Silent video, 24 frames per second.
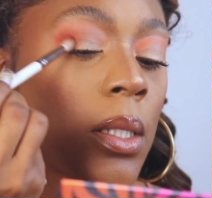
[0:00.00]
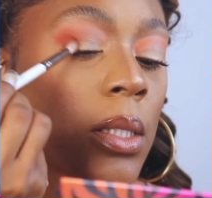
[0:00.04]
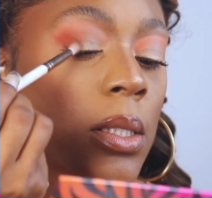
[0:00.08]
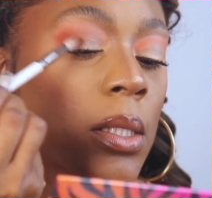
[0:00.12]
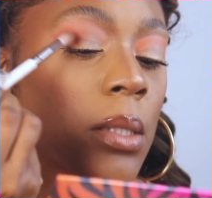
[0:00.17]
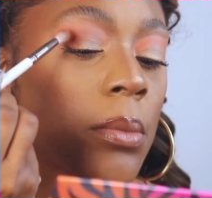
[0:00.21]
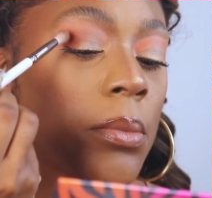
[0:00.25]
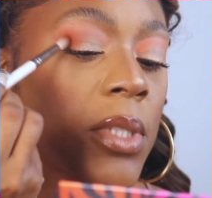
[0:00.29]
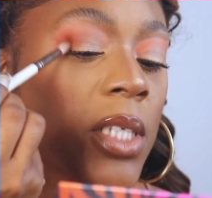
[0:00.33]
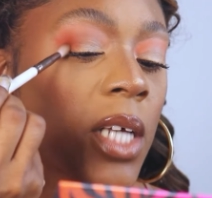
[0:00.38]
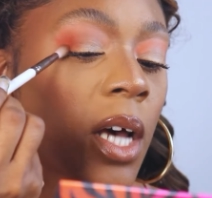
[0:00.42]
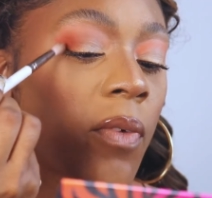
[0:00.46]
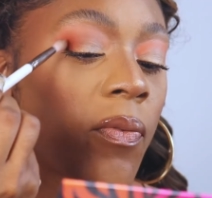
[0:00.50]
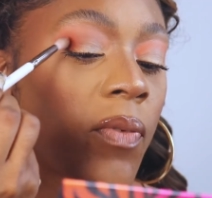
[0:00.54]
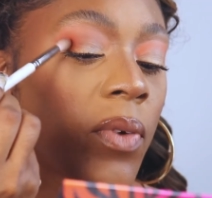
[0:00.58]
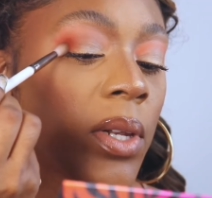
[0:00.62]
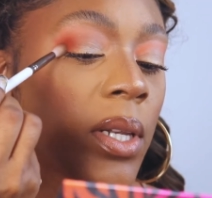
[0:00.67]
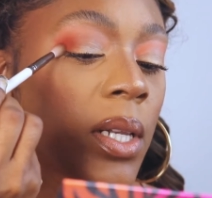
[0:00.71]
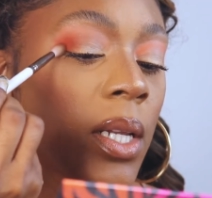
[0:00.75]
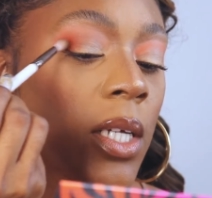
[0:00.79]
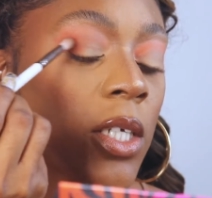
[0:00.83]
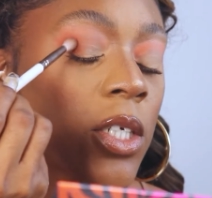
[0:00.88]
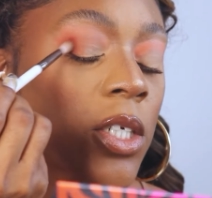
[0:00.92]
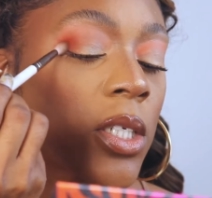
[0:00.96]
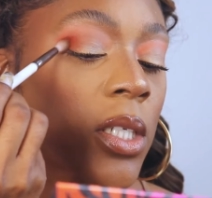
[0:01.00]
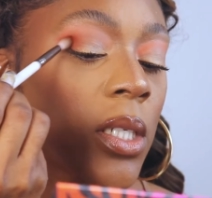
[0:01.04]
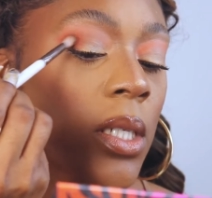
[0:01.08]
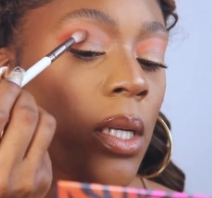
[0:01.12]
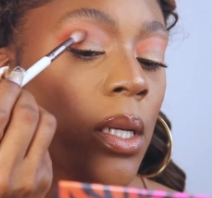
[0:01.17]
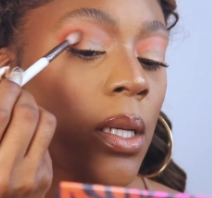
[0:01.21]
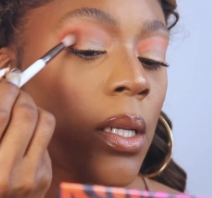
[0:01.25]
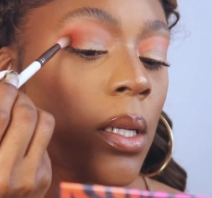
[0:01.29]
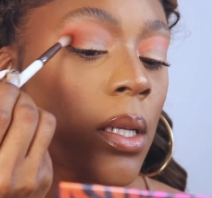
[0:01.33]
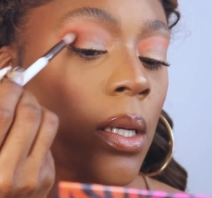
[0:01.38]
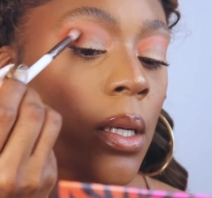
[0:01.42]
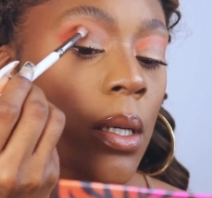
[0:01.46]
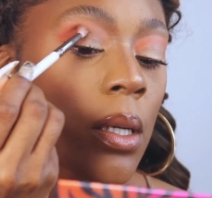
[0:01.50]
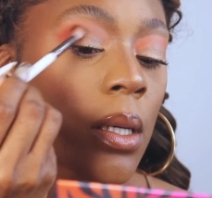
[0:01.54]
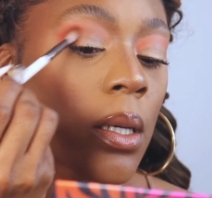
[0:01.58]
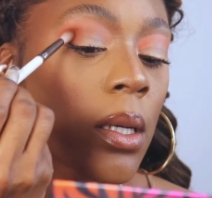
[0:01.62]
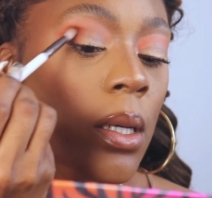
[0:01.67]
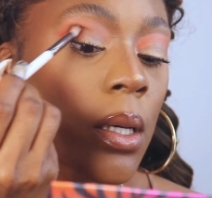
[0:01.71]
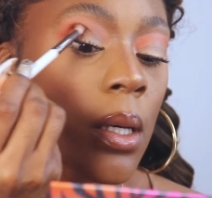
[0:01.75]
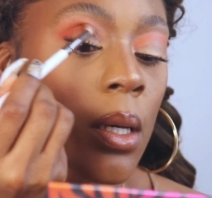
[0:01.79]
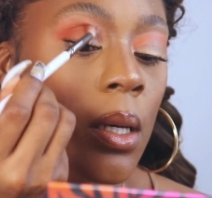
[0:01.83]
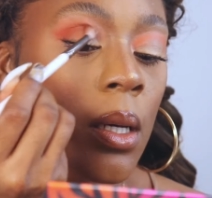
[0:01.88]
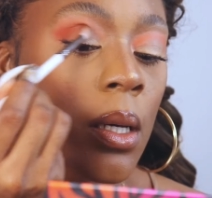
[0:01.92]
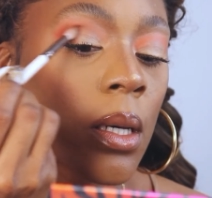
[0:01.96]
some definition,
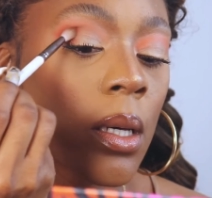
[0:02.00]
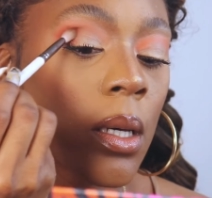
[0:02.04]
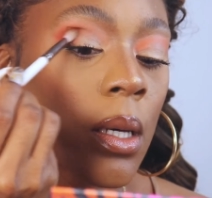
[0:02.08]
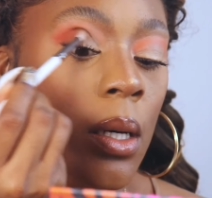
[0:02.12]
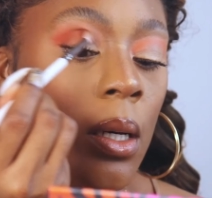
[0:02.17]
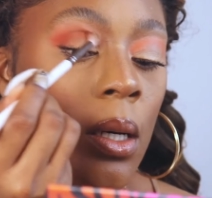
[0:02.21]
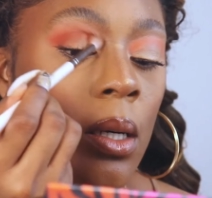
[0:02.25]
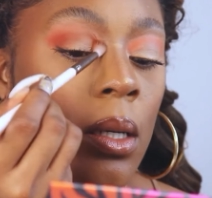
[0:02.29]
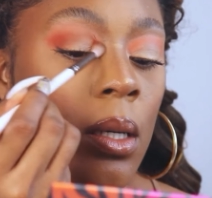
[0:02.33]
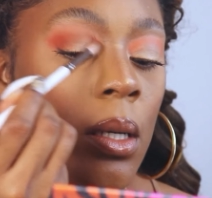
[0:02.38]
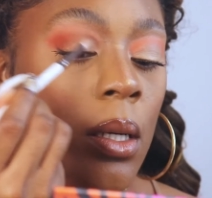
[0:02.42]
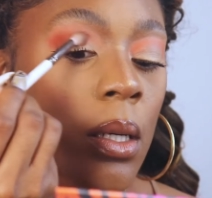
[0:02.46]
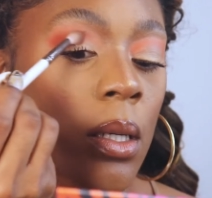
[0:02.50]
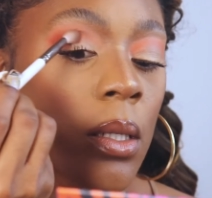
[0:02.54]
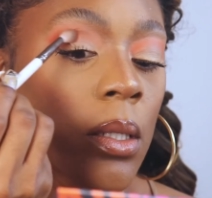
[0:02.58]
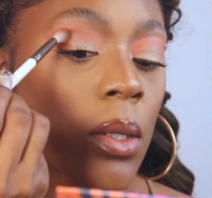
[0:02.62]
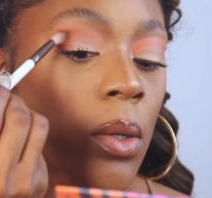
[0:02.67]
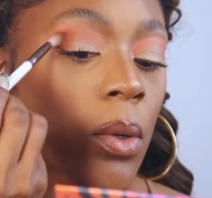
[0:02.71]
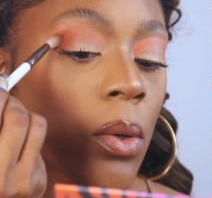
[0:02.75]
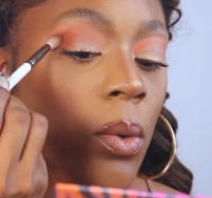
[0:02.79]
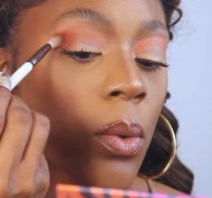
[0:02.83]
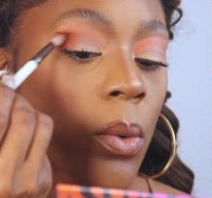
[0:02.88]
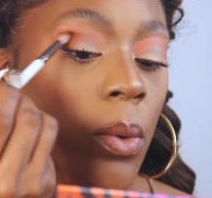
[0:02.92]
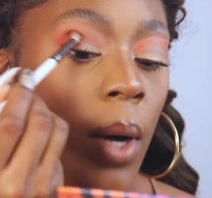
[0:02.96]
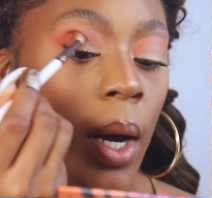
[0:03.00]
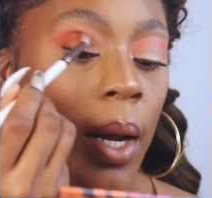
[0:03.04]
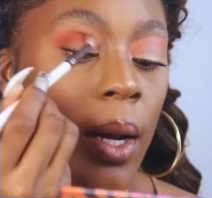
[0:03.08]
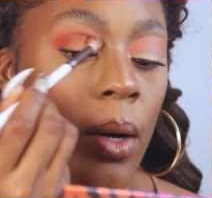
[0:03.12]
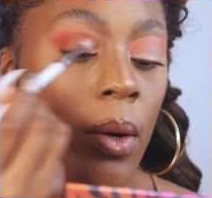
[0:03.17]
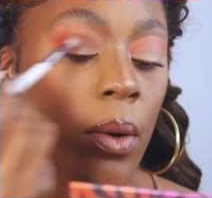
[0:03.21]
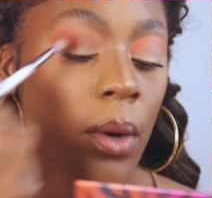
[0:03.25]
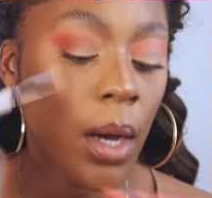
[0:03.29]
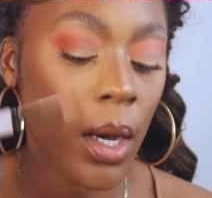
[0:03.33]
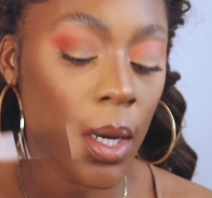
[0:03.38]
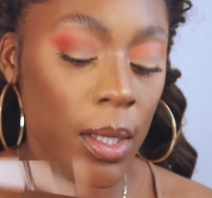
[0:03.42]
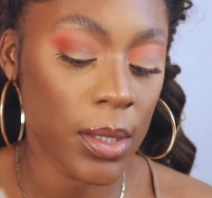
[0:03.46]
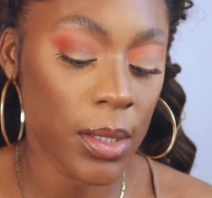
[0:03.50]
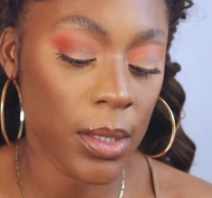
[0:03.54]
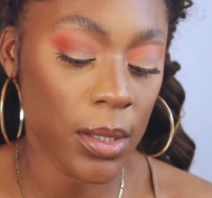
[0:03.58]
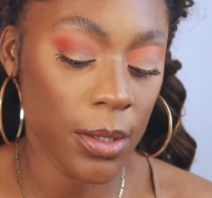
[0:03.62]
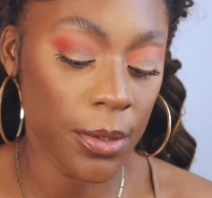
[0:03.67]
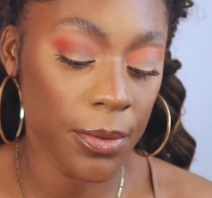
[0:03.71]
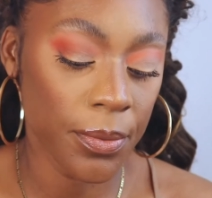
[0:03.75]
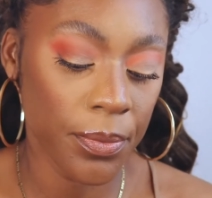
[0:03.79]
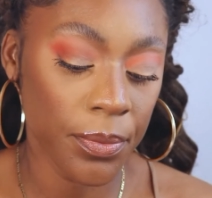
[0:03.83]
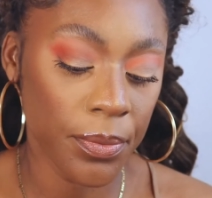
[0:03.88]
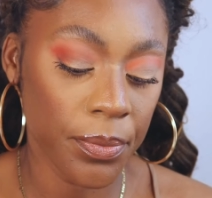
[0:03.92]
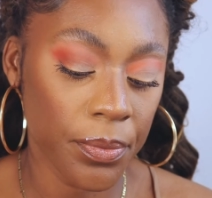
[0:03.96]
right
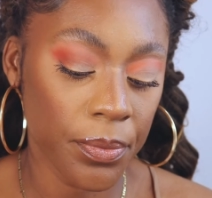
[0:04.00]
across.